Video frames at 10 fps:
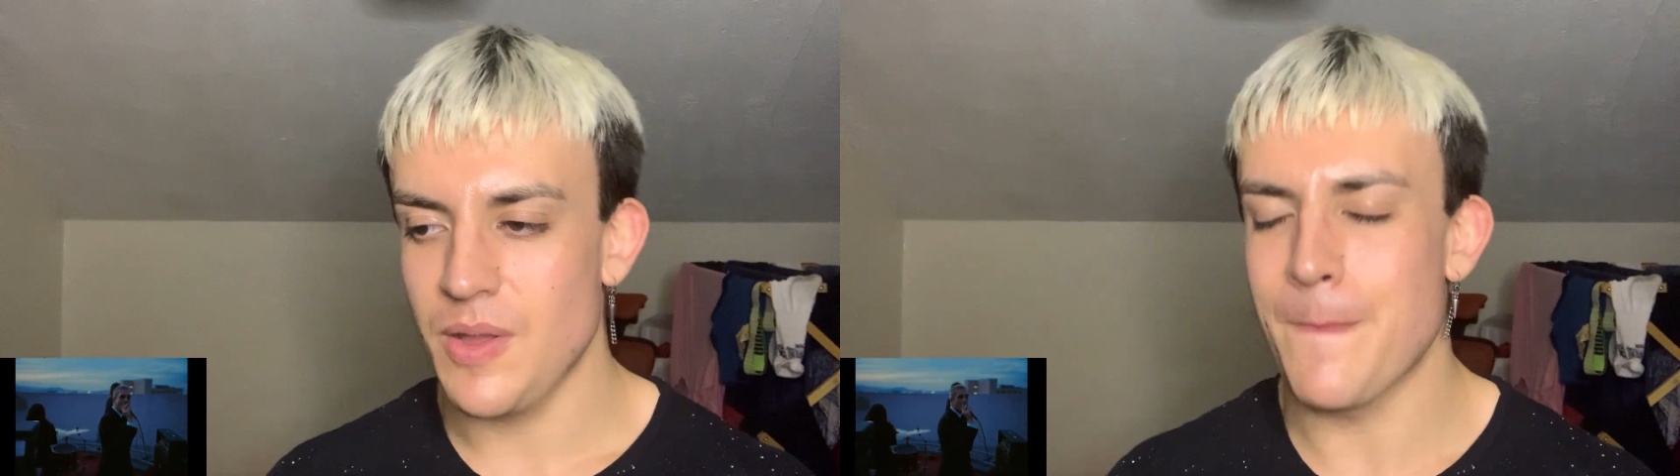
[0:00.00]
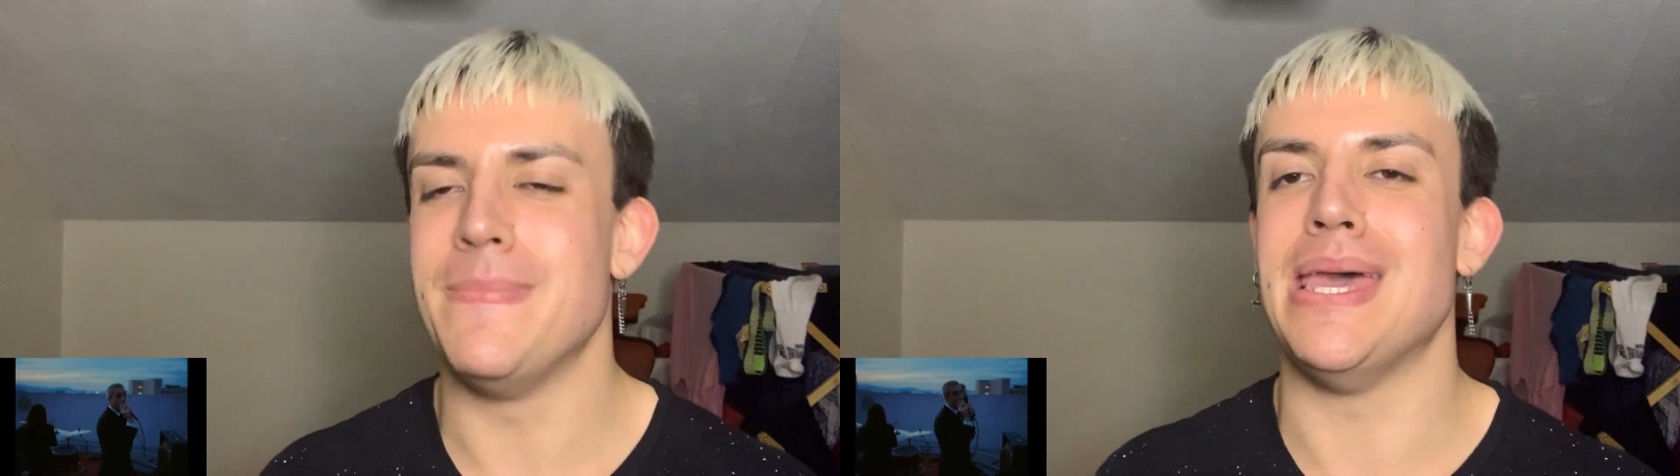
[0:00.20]

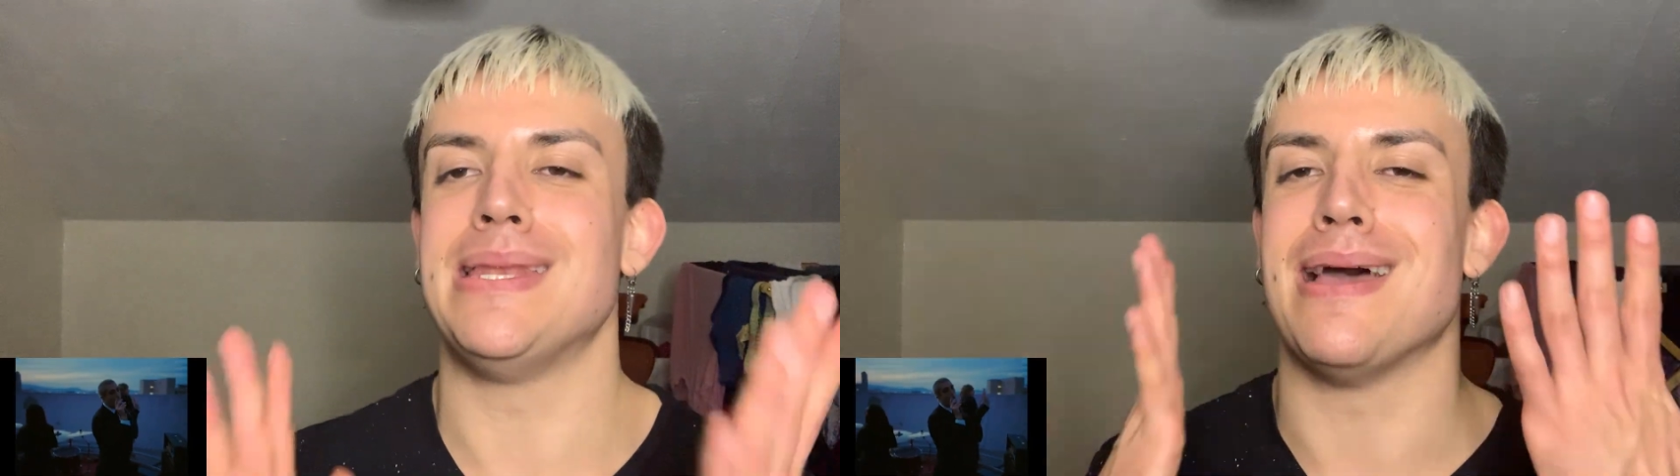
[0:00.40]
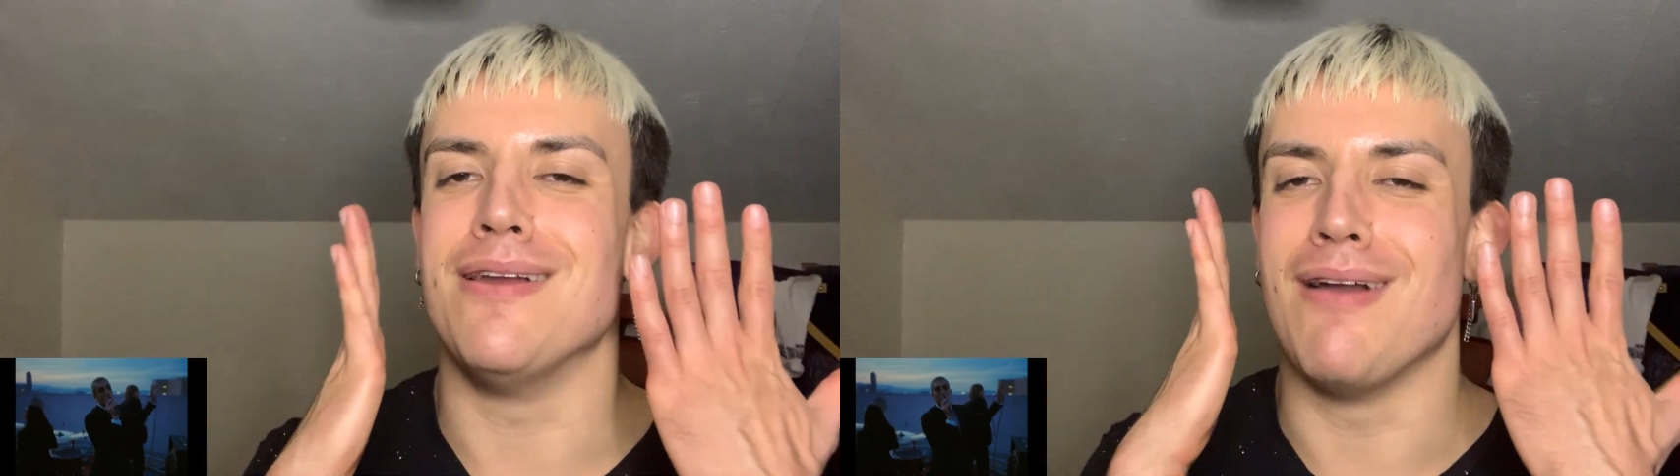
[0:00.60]

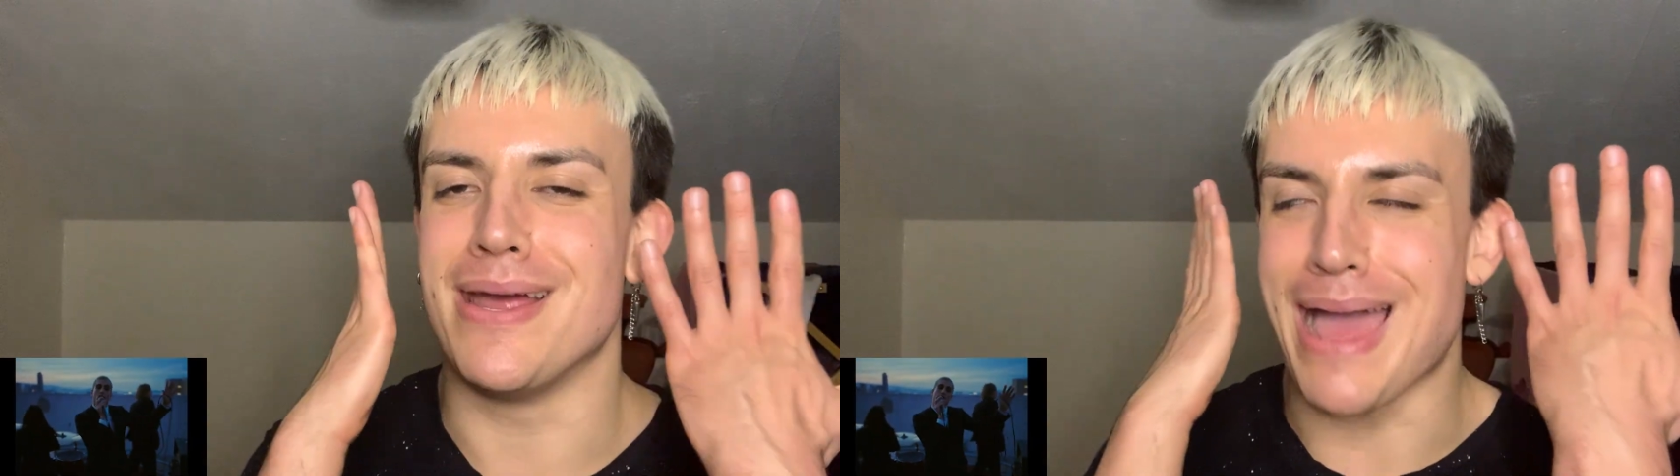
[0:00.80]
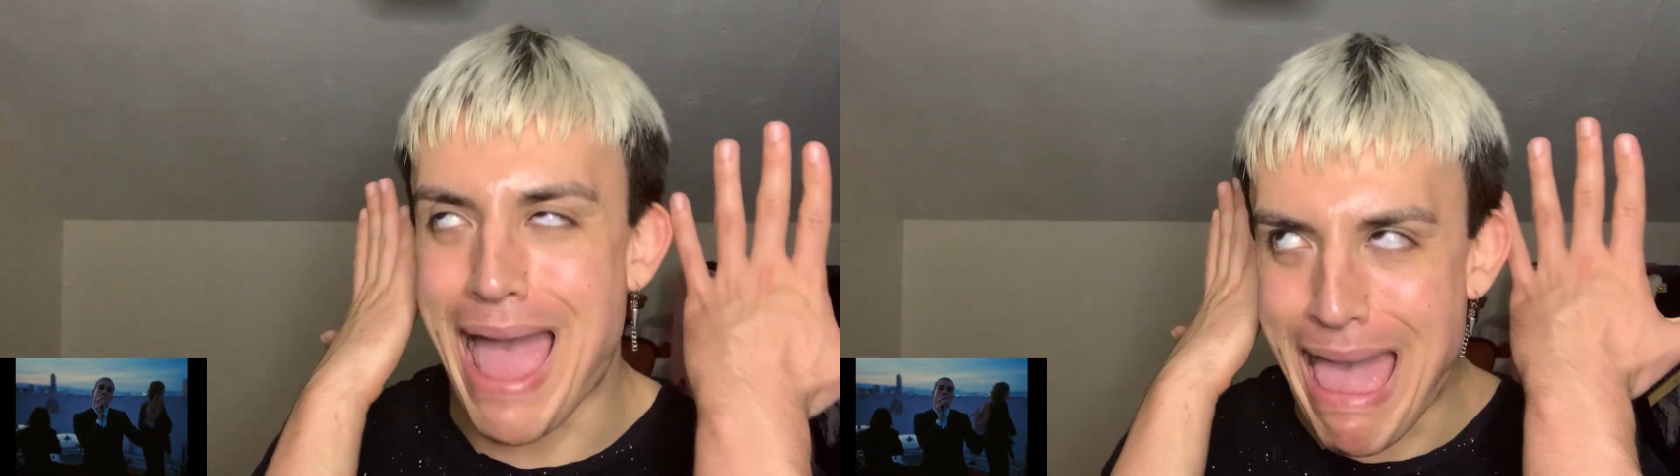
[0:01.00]
Midnight
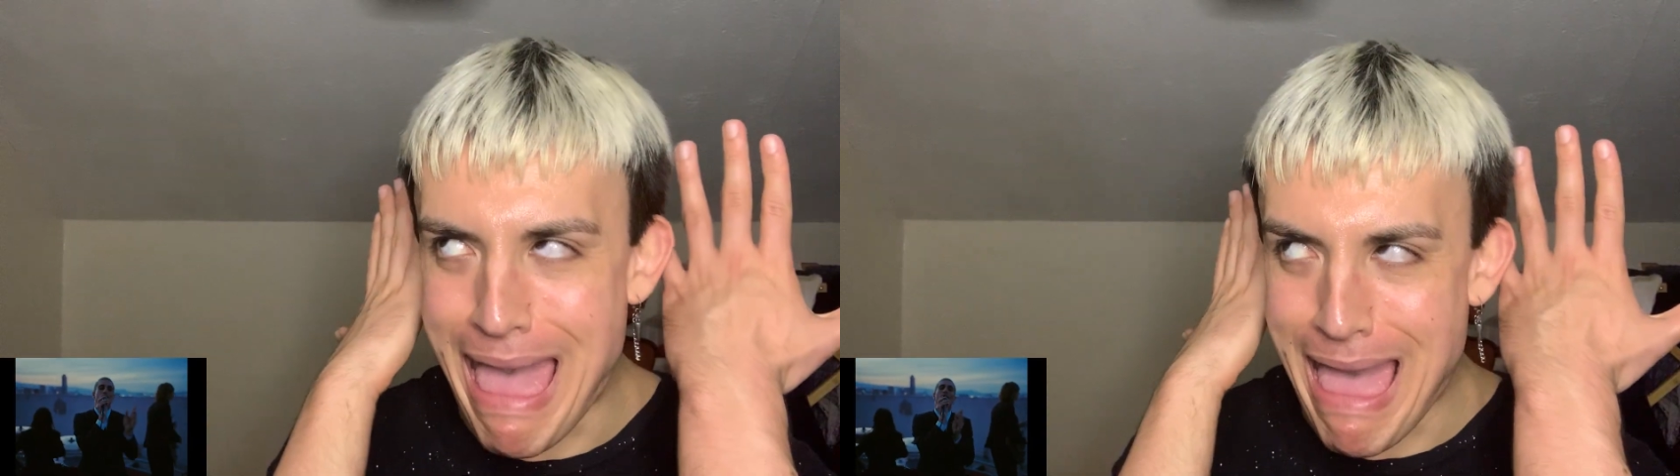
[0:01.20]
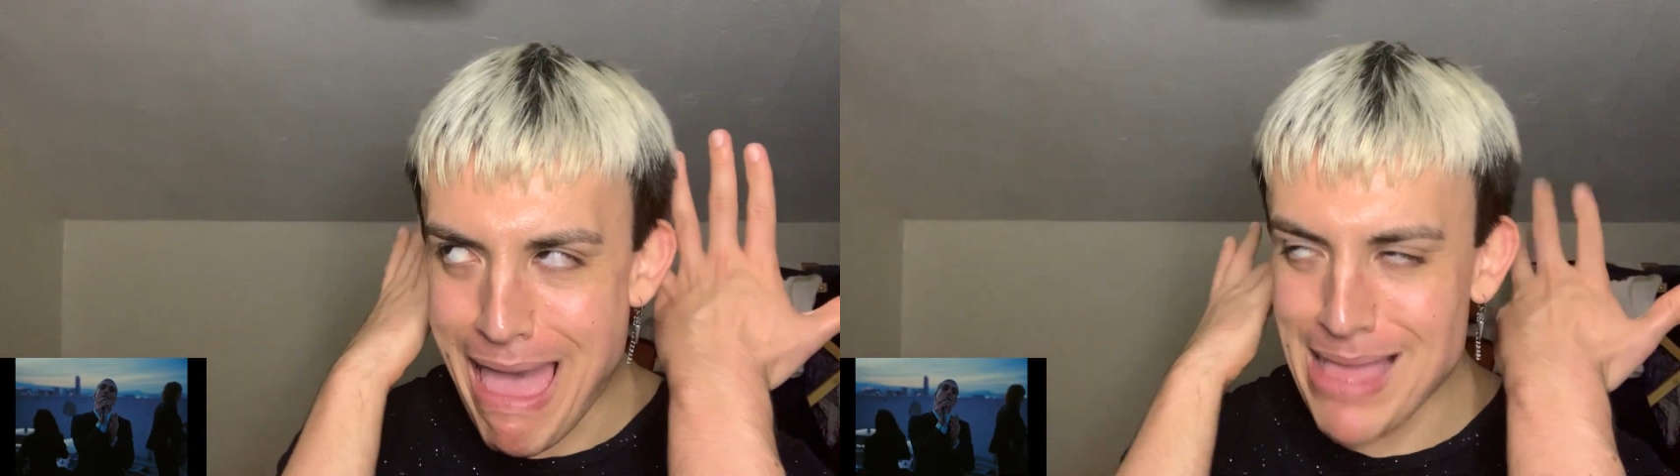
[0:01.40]
Rider,
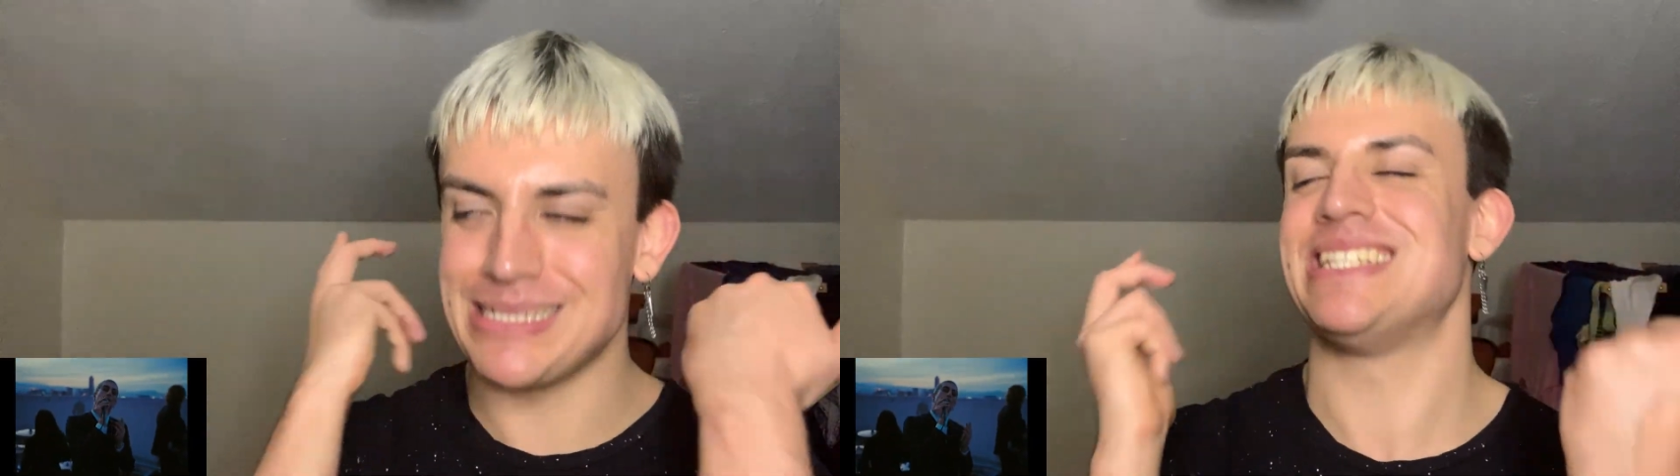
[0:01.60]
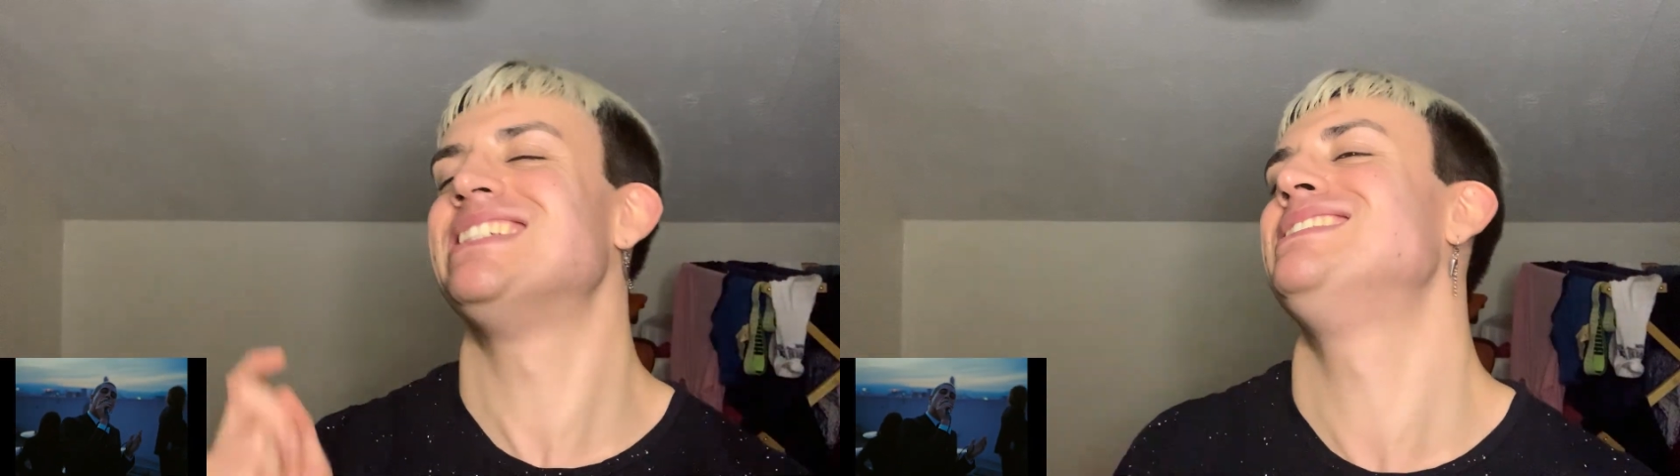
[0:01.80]

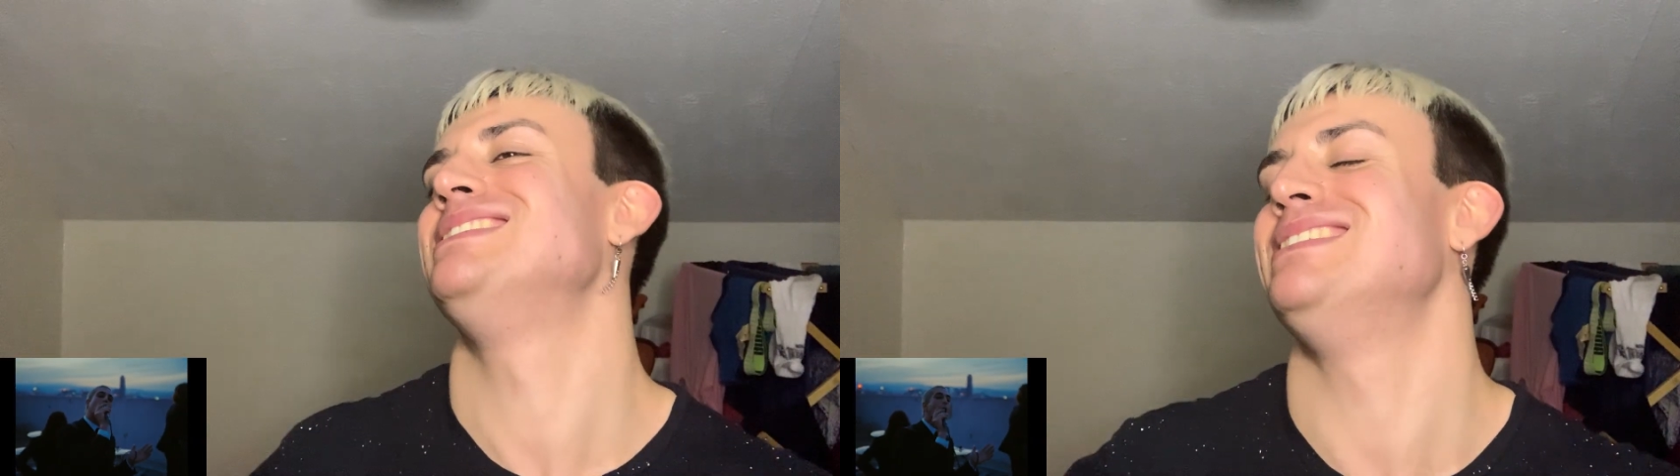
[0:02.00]
ah.